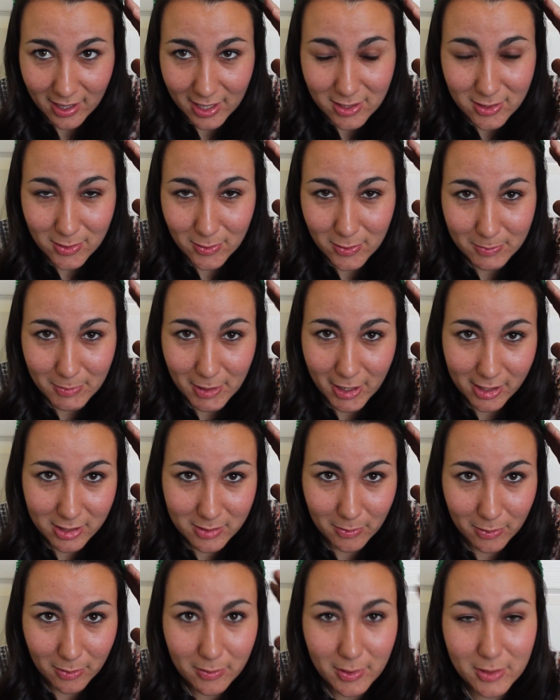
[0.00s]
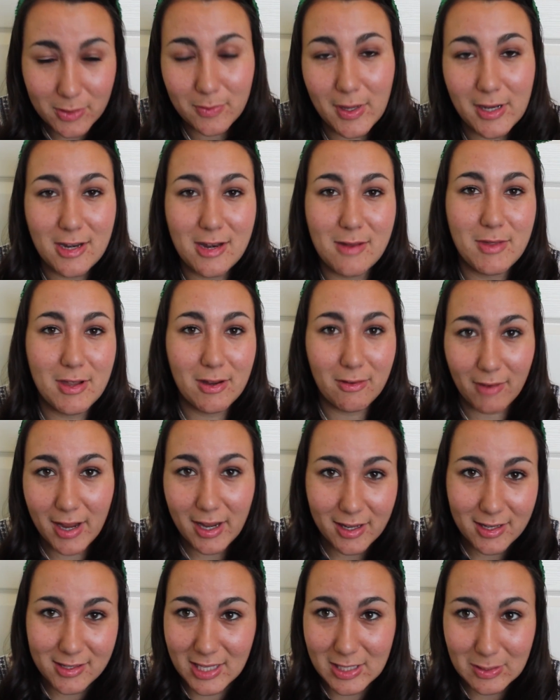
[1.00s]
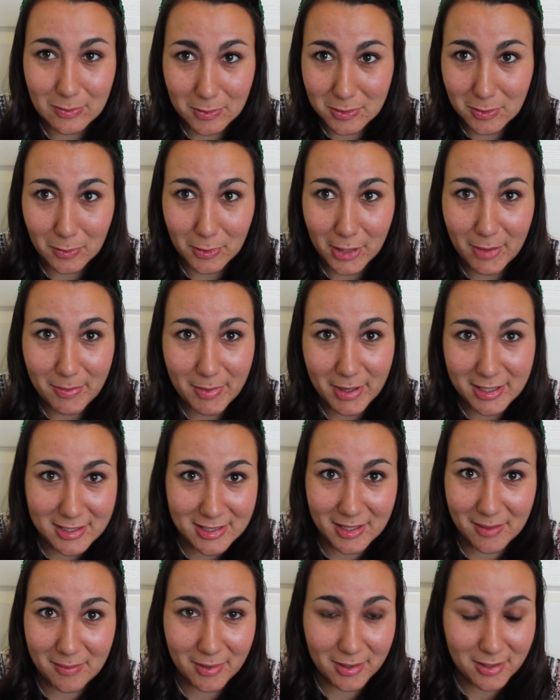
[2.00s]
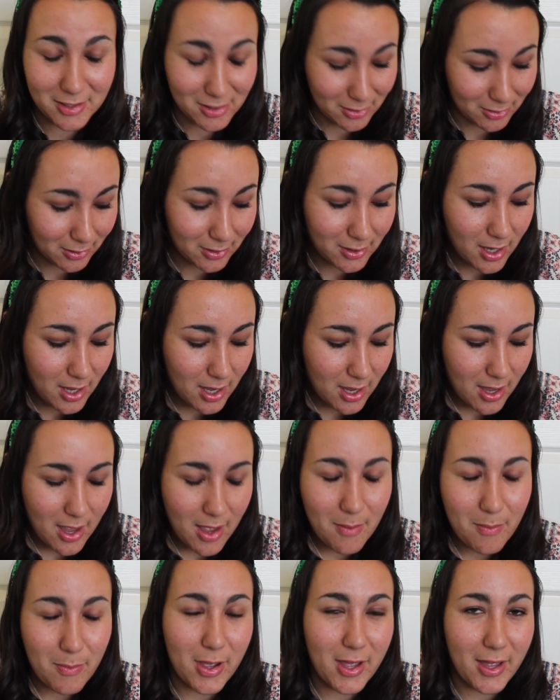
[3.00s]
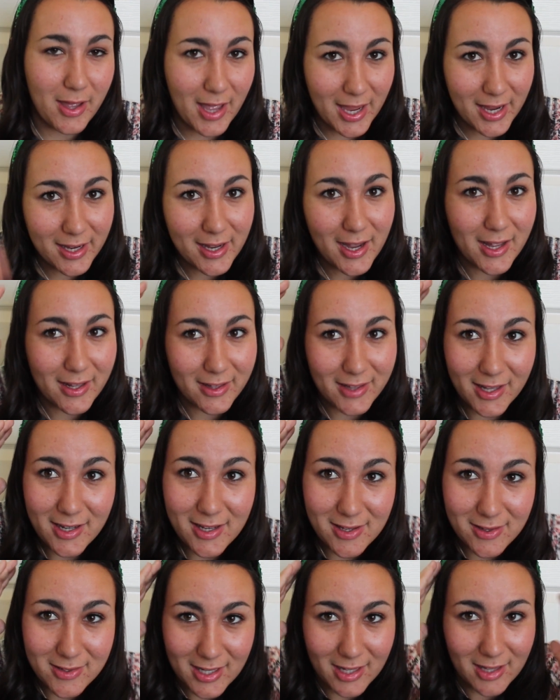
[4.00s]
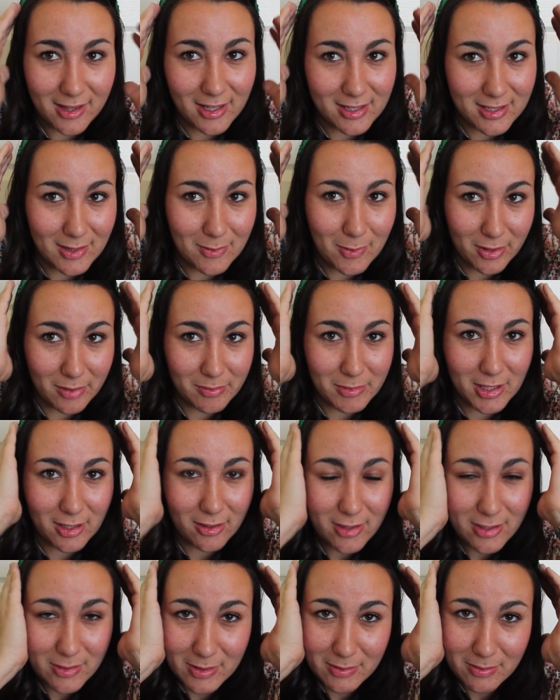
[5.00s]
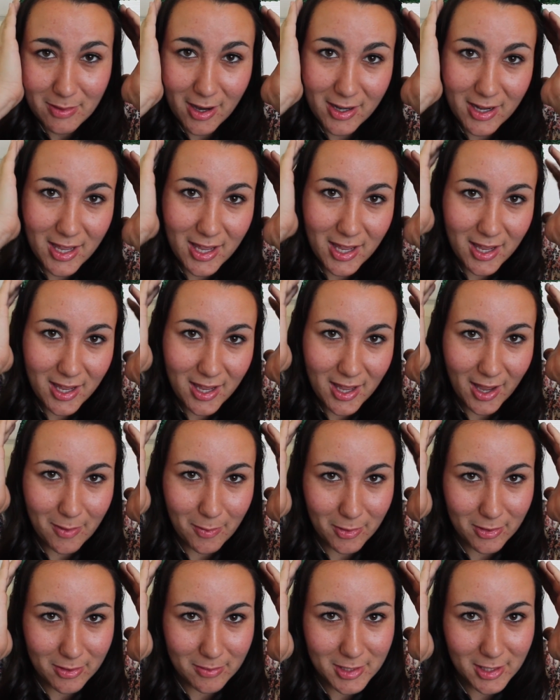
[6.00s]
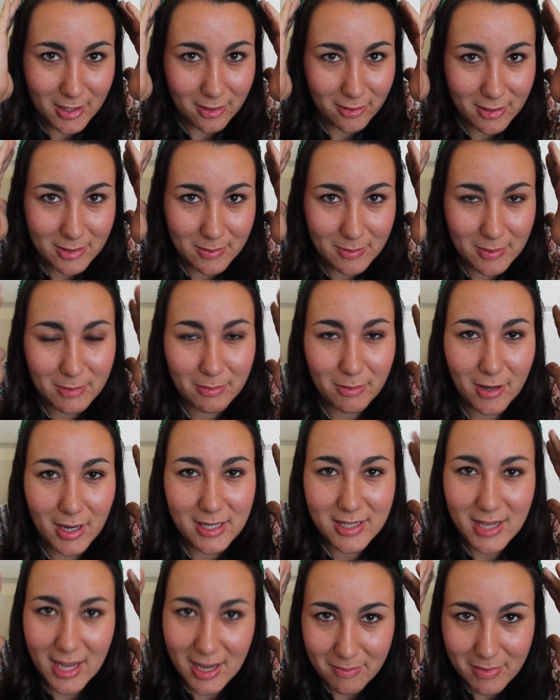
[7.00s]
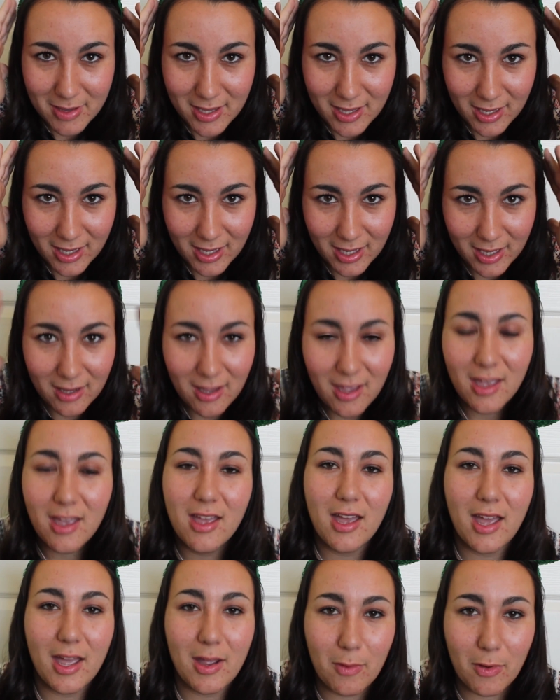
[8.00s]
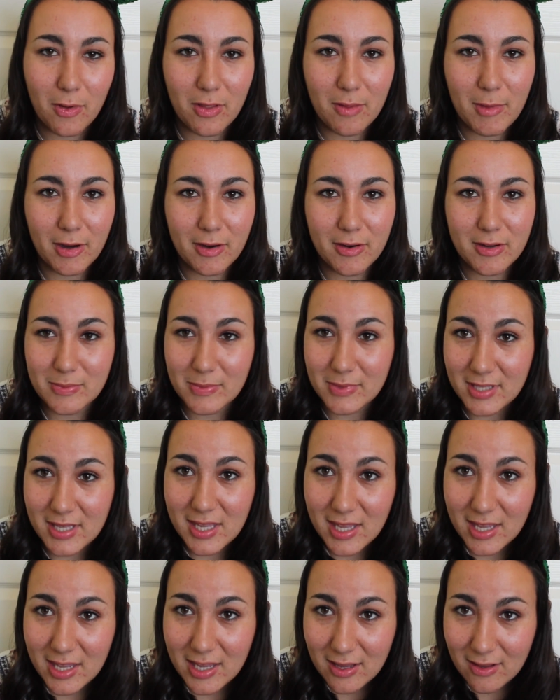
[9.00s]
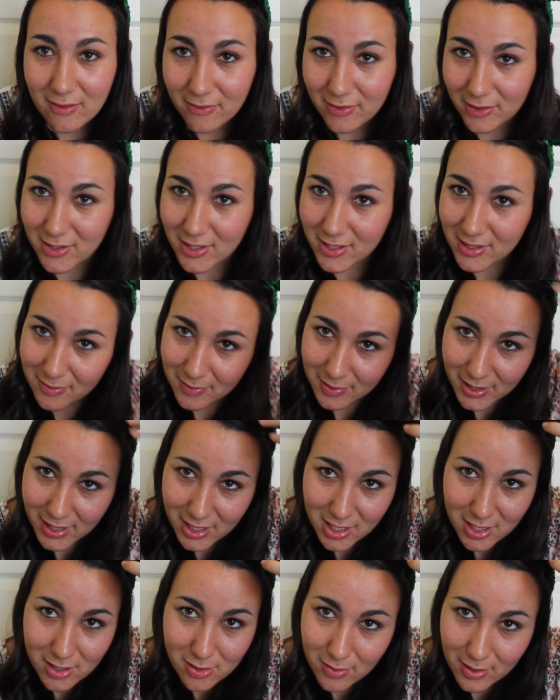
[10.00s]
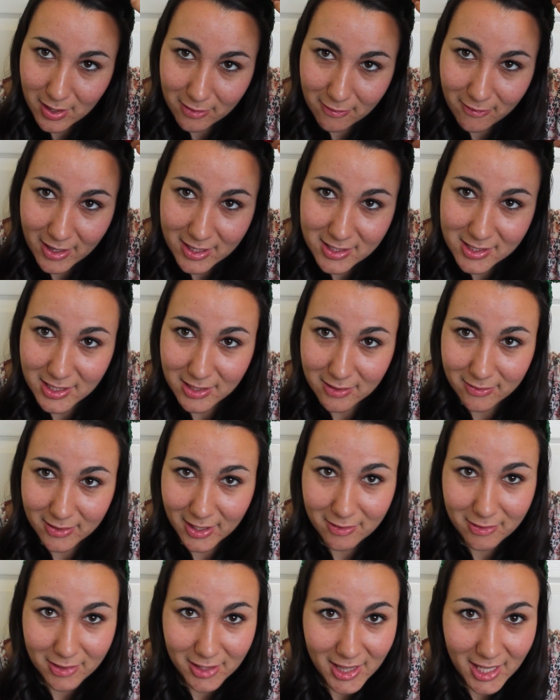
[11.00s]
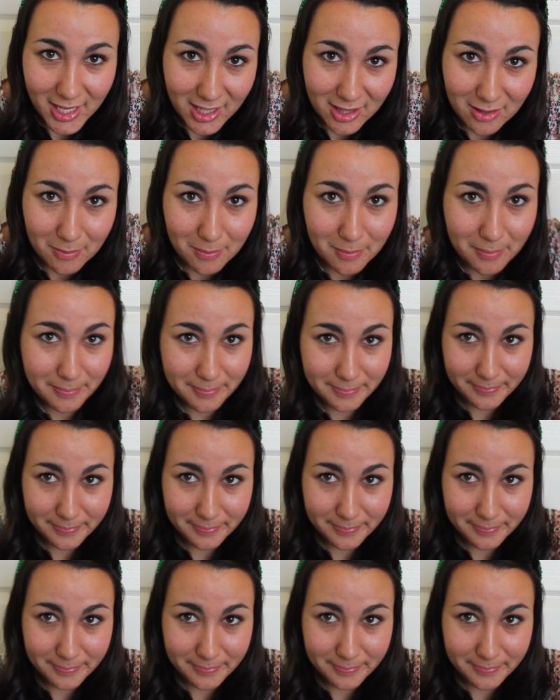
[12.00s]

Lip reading: as soon as possible, which we ended up being right because these were sold out by December too. But I got a lot of use out of these. I wore them to the Christmas party, I wore them to the Christmas parade taping, I wore them on Christmas Eve. They're just really cute and festive, and I really like them.